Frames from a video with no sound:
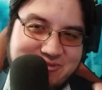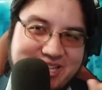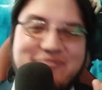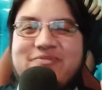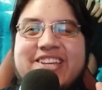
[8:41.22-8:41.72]

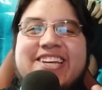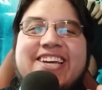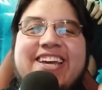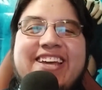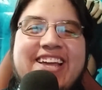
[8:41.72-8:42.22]
Anyway.
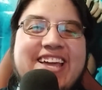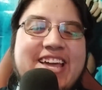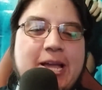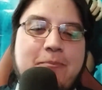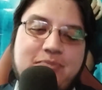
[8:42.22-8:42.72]

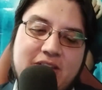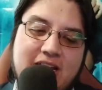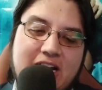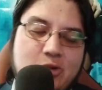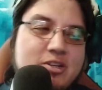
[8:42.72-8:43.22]

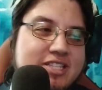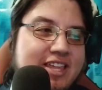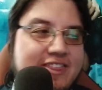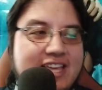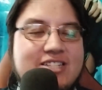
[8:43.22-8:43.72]
And
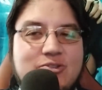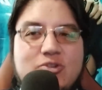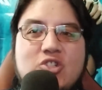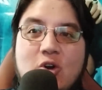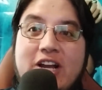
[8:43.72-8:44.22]
obviously
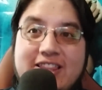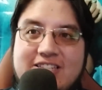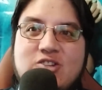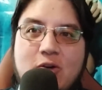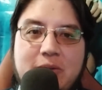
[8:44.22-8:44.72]
thanks to
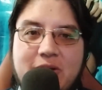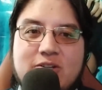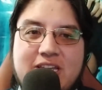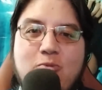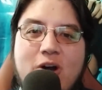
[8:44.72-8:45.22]
Sokka
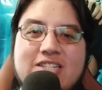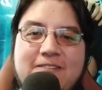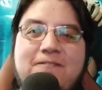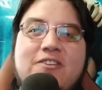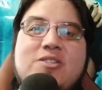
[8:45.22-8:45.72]
discovering, because he
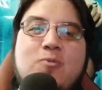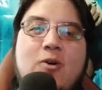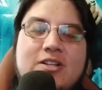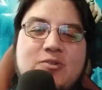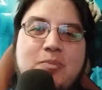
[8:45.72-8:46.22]
was the
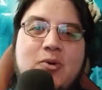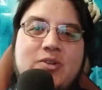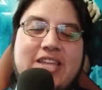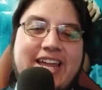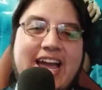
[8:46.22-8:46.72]
first one
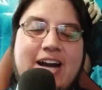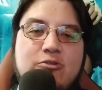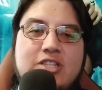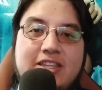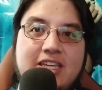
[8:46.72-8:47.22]
to point
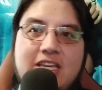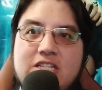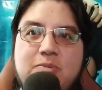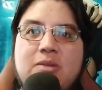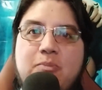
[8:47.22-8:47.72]
that out,
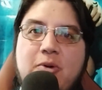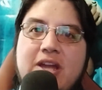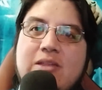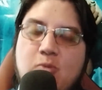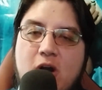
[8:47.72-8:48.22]
that he's
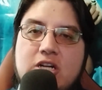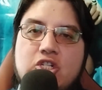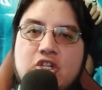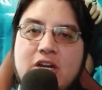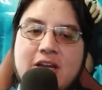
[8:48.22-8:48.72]
been
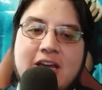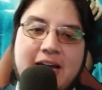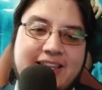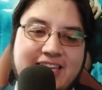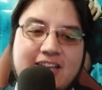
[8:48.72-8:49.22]
brainwashed.
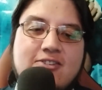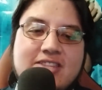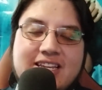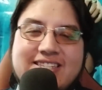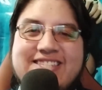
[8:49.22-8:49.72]
And
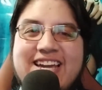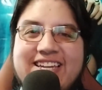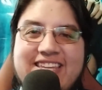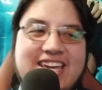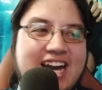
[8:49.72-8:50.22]
he
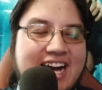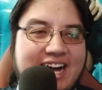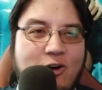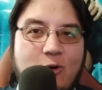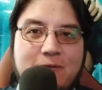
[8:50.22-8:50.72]
connected the
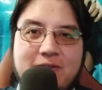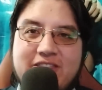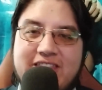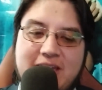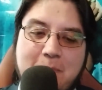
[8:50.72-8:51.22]
idea
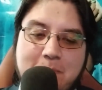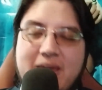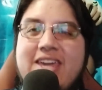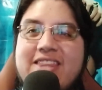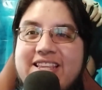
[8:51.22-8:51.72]
of
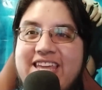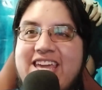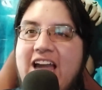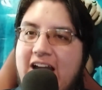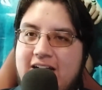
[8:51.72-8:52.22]
the main
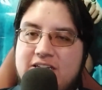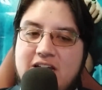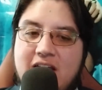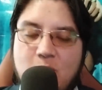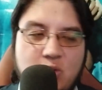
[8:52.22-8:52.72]
that they
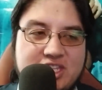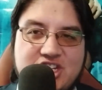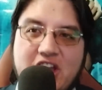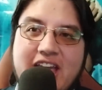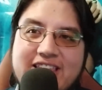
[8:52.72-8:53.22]
had
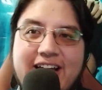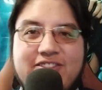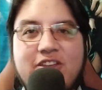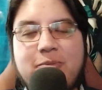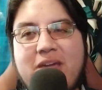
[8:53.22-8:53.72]
with
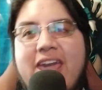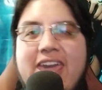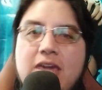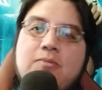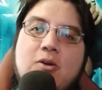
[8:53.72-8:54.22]
Jet and their
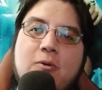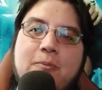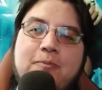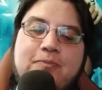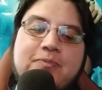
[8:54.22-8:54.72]

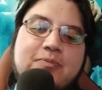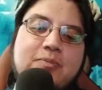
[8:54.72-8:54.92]
behavior.